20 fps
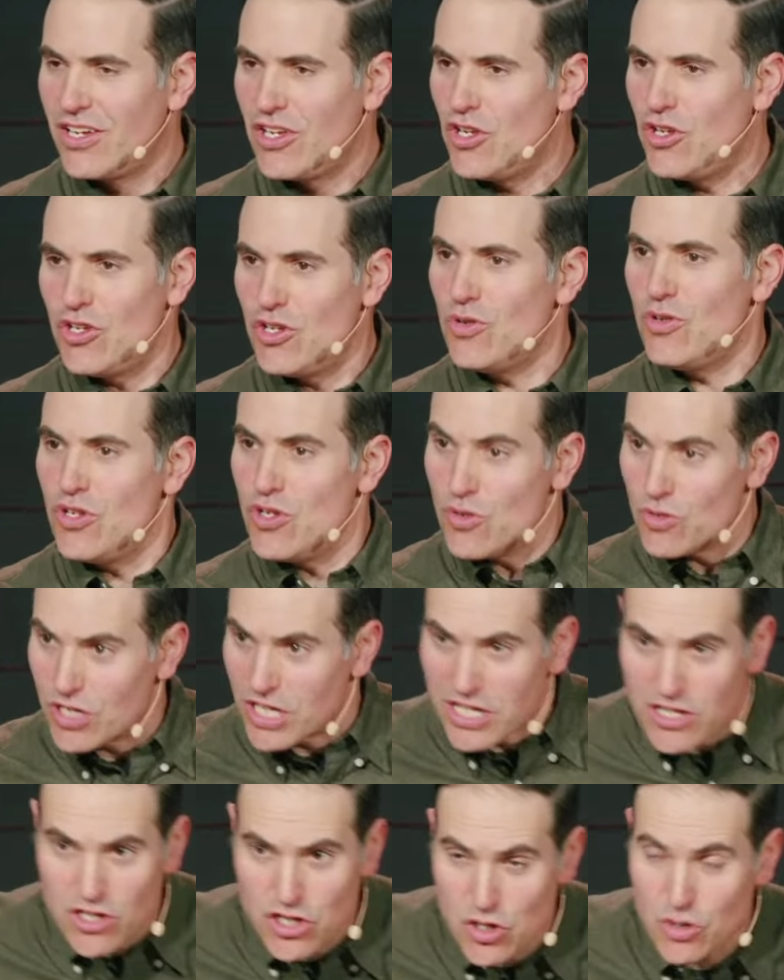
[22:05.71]
You, you, you,
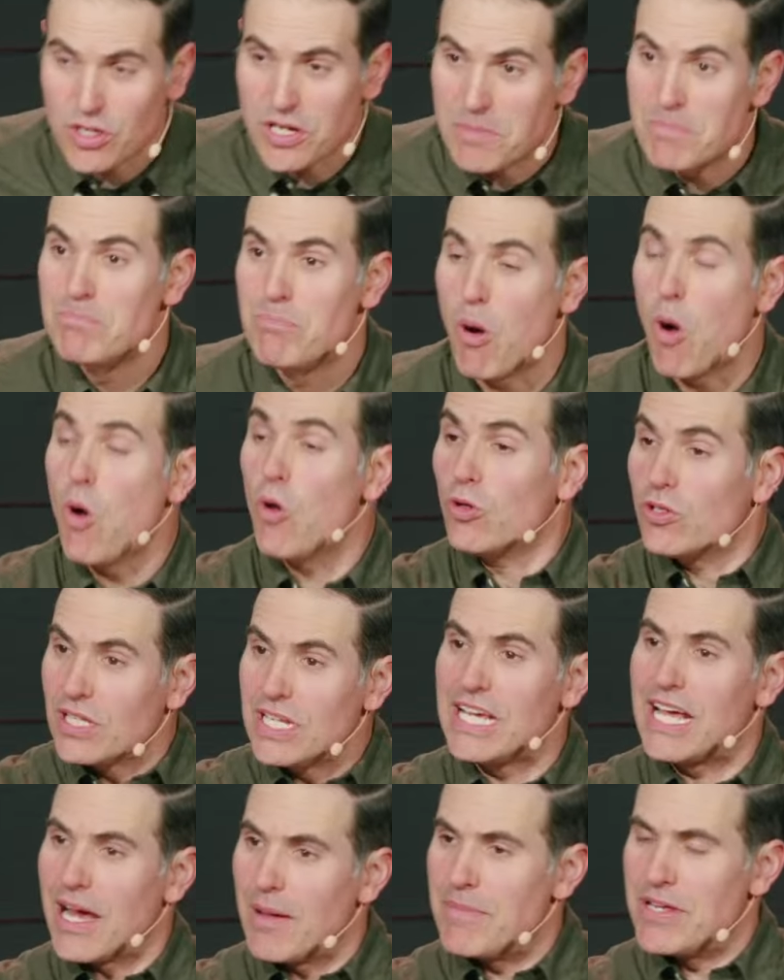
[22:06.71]
can, you can
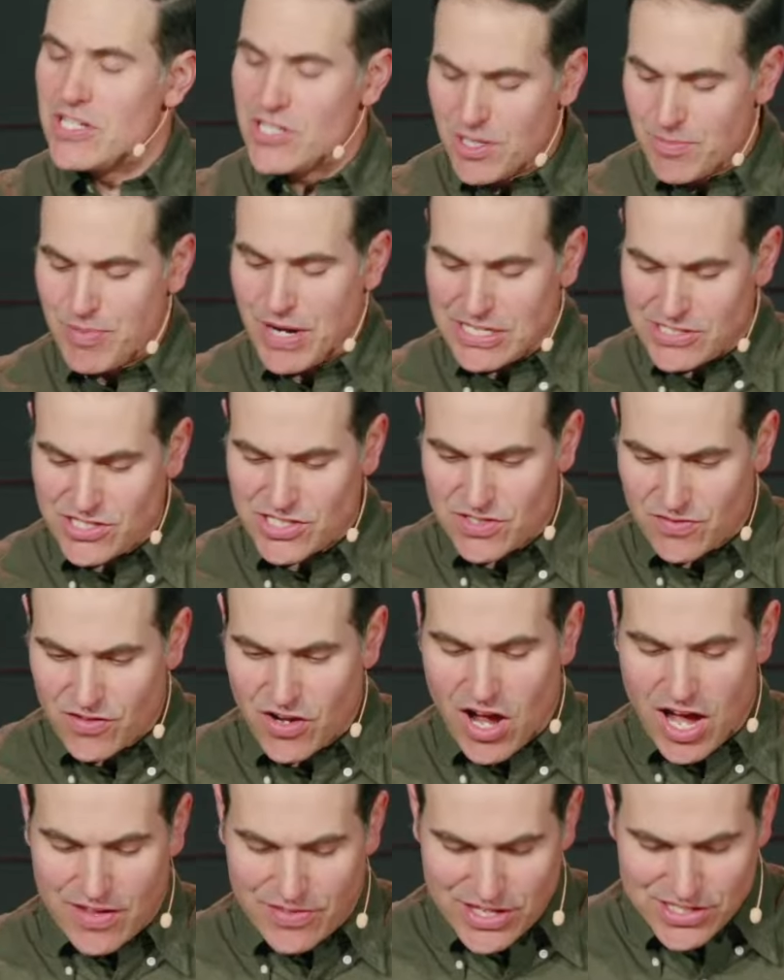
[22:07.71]
boldly come into the presence of
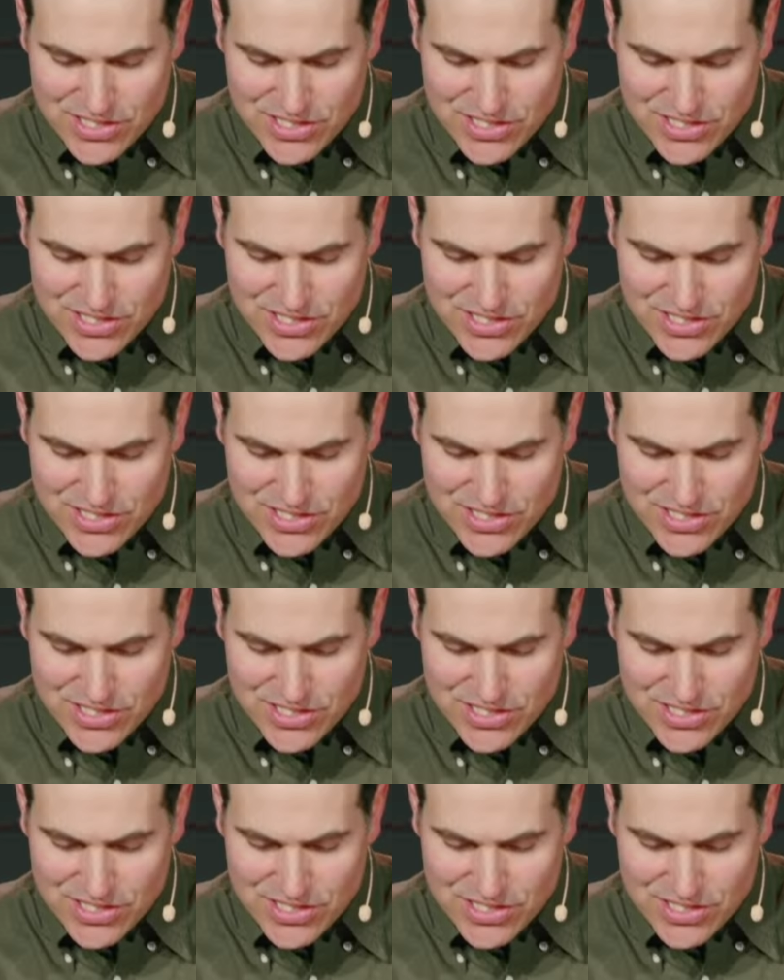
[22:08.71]
God.